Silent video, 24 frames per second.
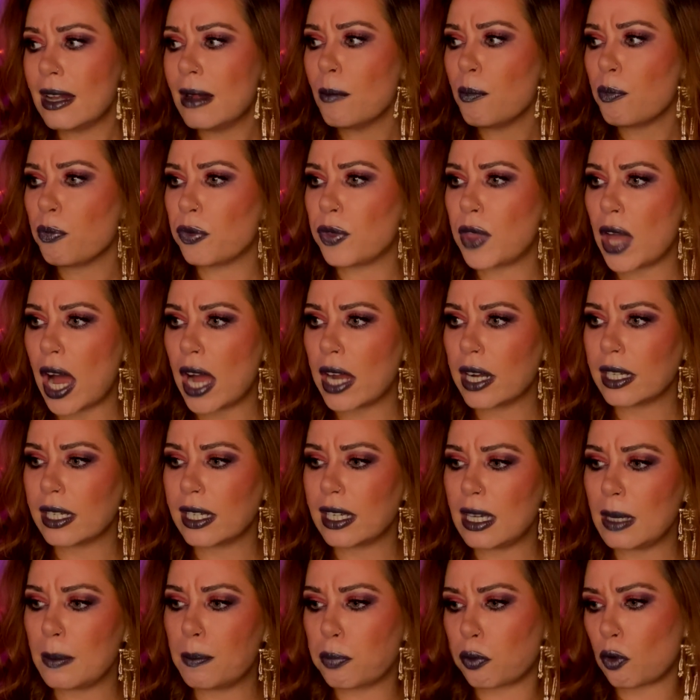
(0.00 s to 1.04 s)
that
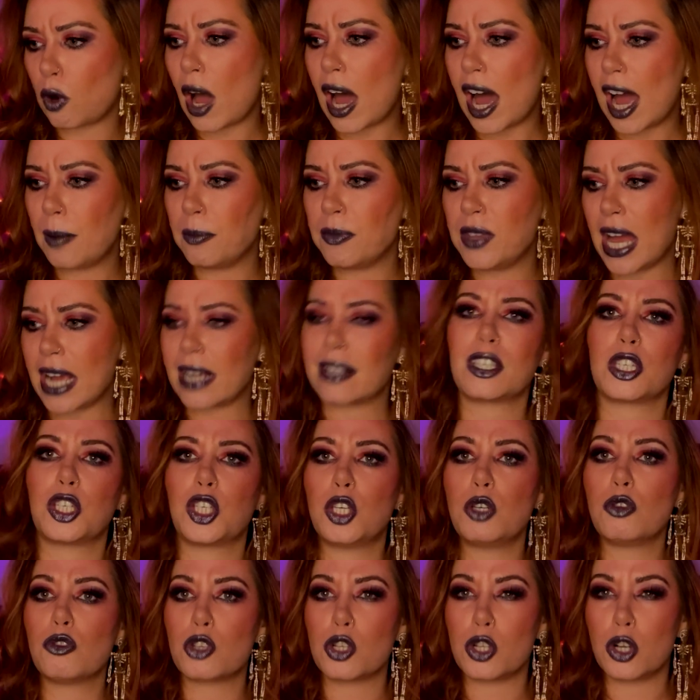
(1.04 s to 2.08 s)
he bribed the
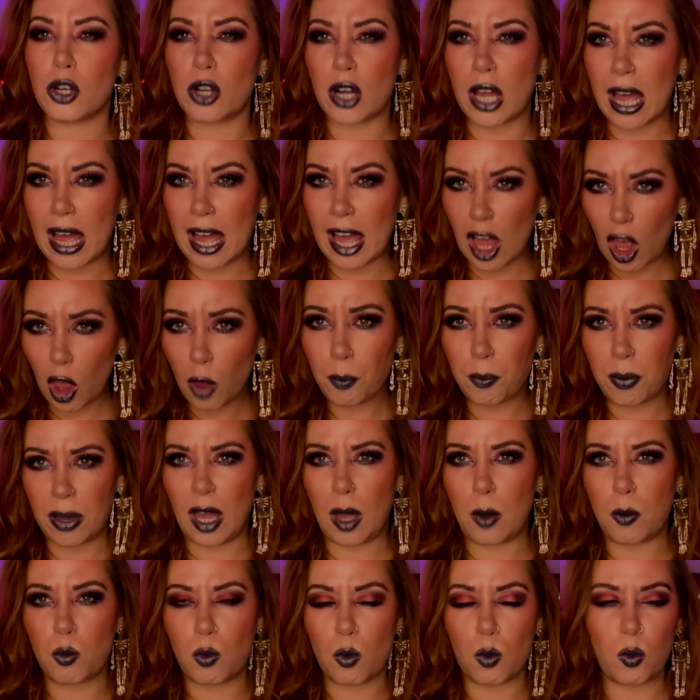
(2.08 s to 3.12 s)
executioner to help
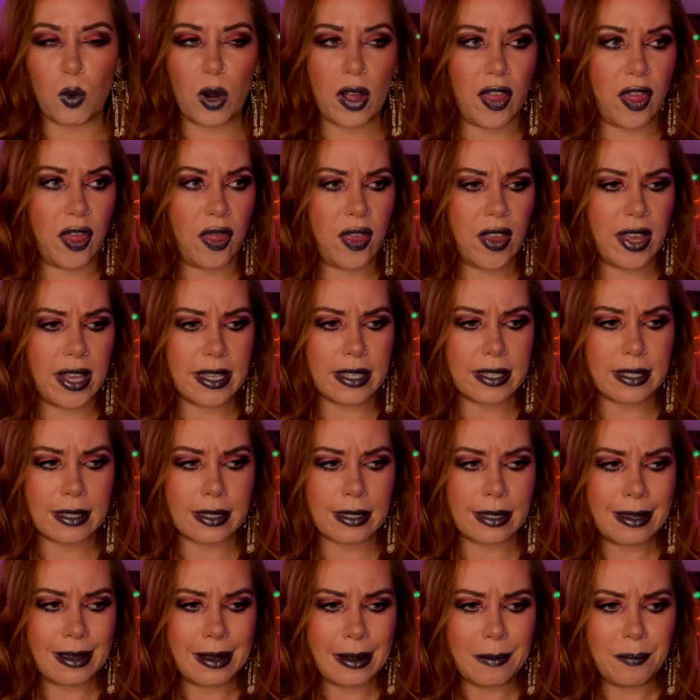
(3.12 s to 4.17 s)
him with this
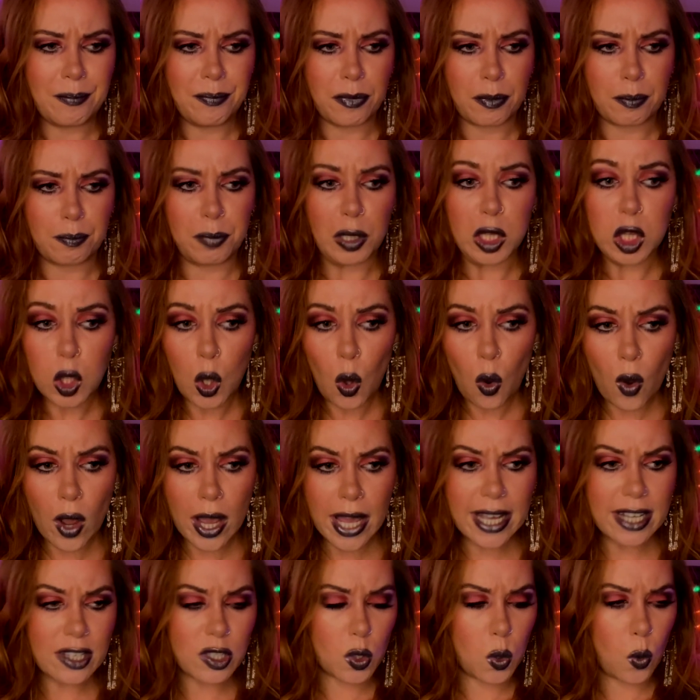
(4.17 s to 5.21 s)

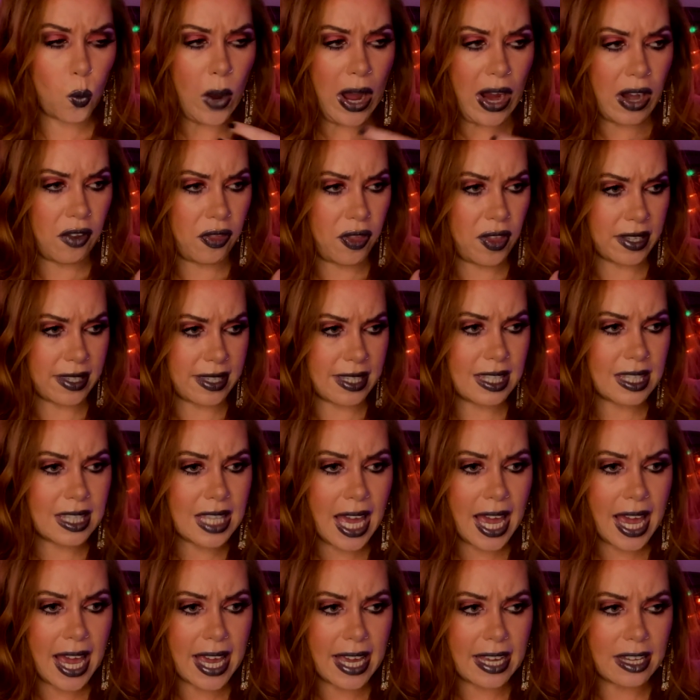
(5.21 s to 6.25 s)
ploy to wear this
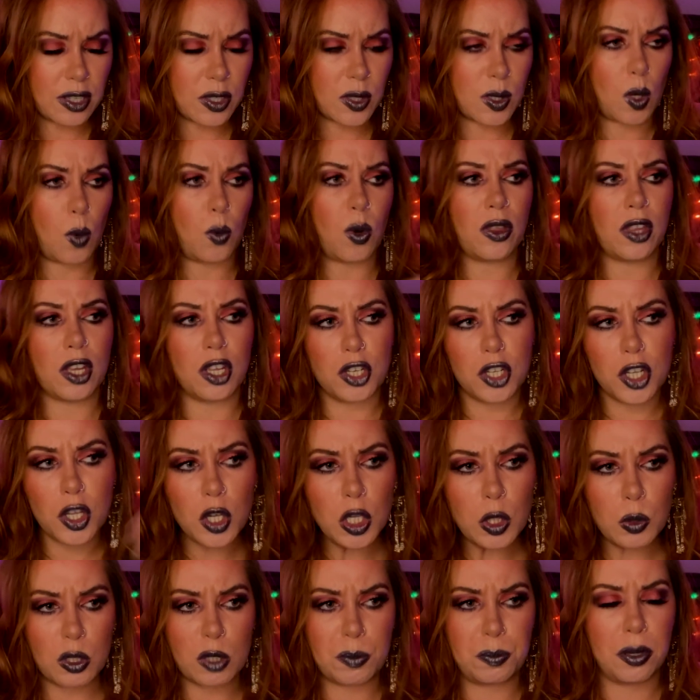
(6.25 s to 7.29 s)
thing. So when the
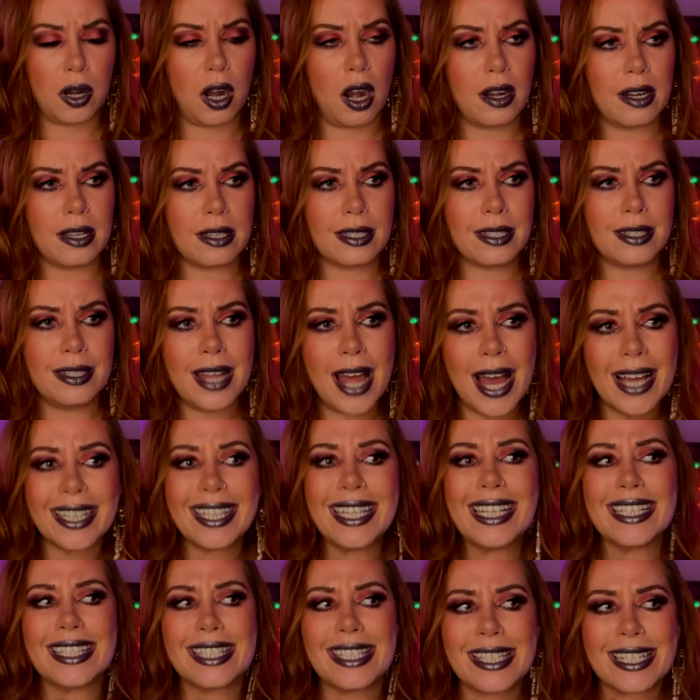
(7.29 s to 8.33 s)
noose was put on his neck,
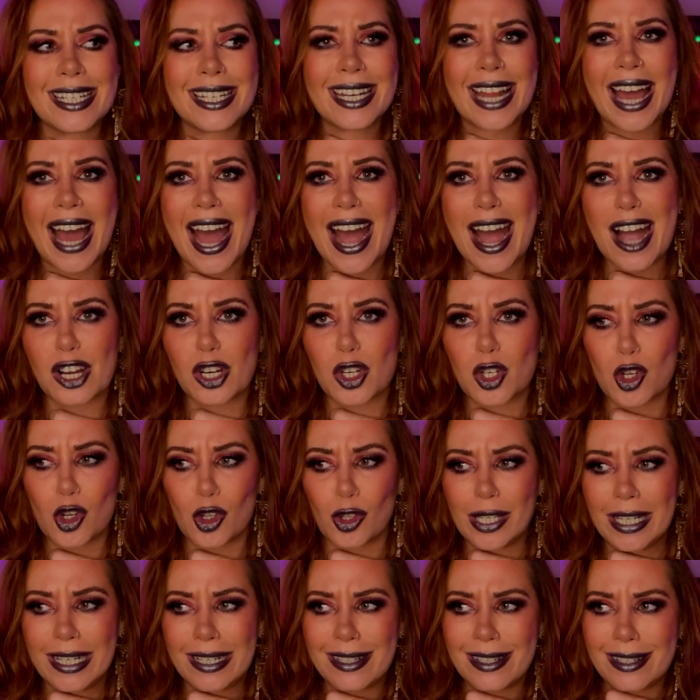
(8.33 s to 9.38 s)
he didn't
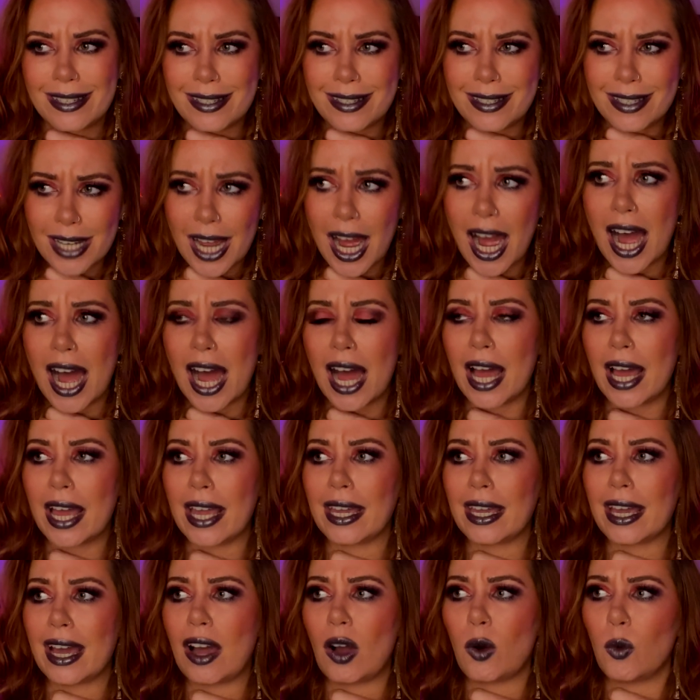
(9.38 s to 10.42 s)
actually
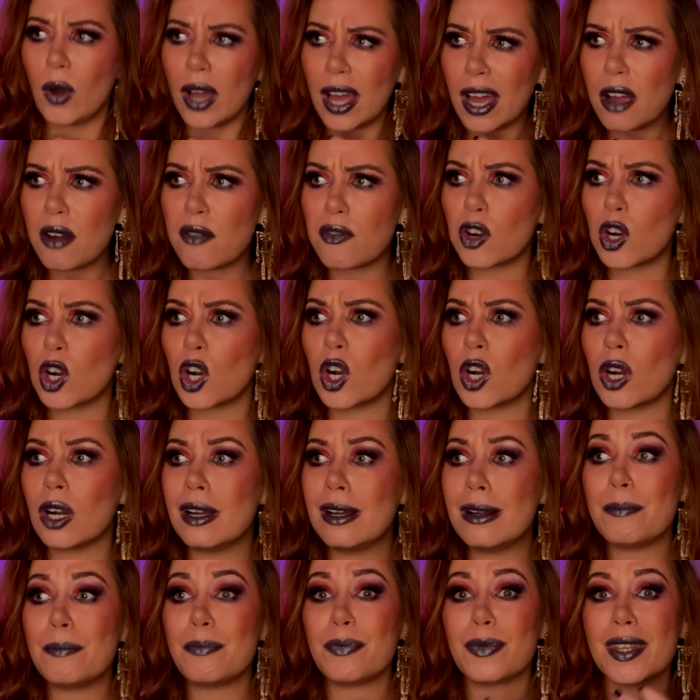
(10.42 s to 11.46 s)
die. However,
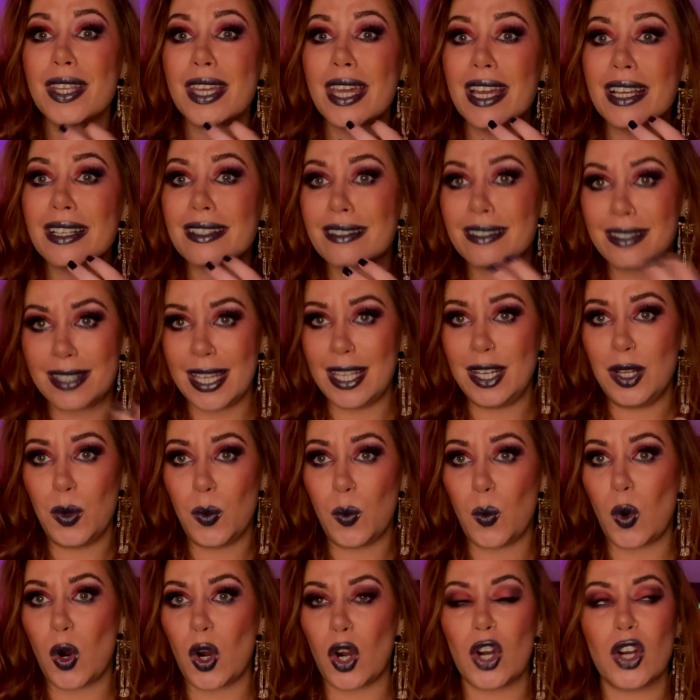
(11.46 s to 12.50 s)
it didn't
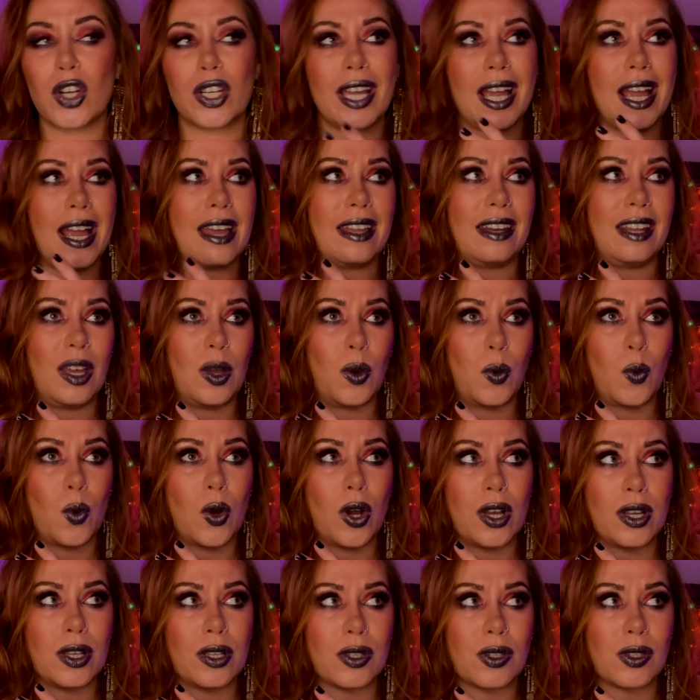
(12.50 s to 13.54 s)
work, and it
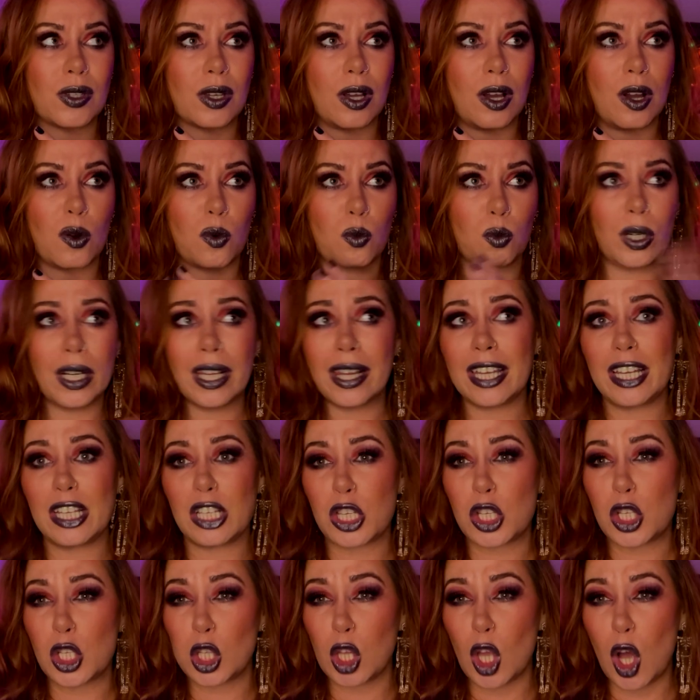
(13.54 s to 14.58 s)
was a really
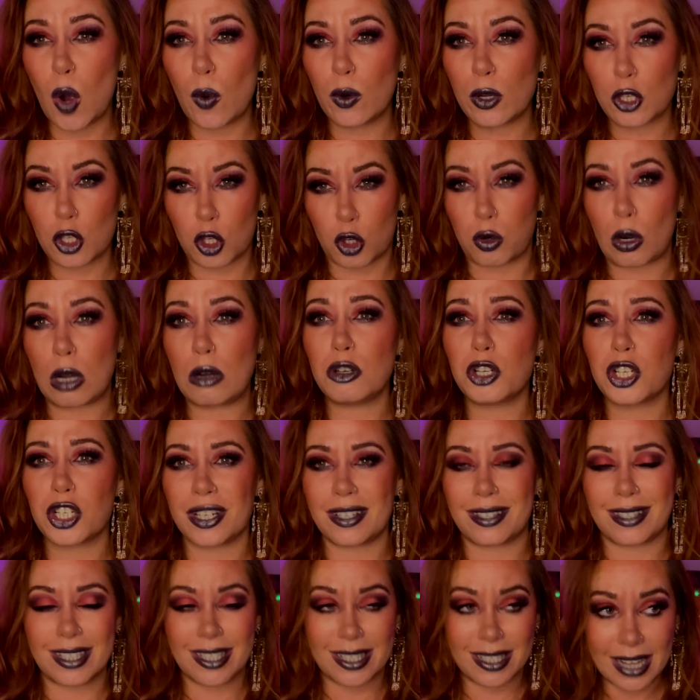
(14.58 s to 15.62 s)
slow,
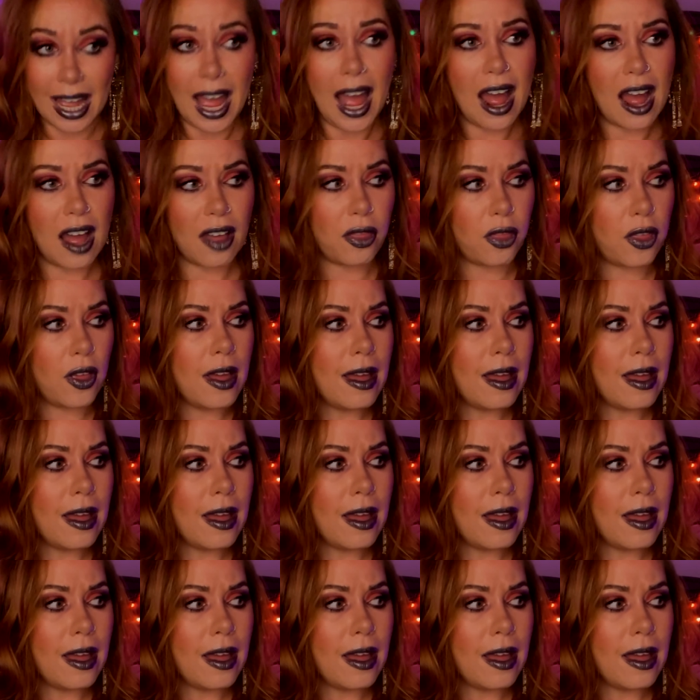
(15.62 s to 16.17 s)
atrocious death,